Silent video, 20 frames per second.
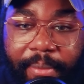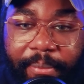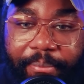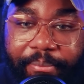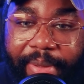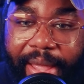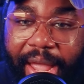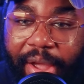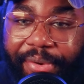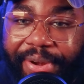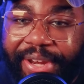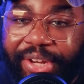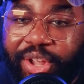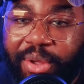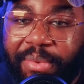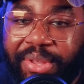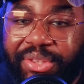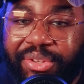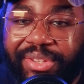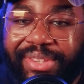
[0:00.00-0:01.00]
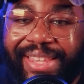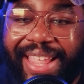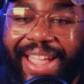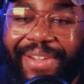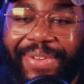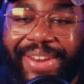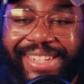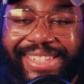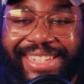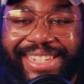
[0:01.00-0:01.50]
Wow, Nico went through that.
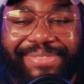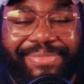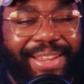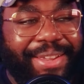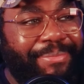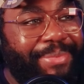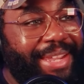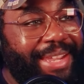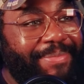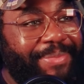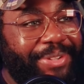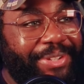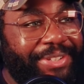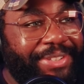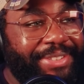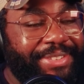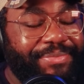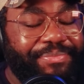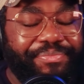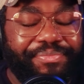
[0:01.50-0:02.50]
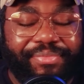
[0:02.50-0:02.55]
What is good, my people?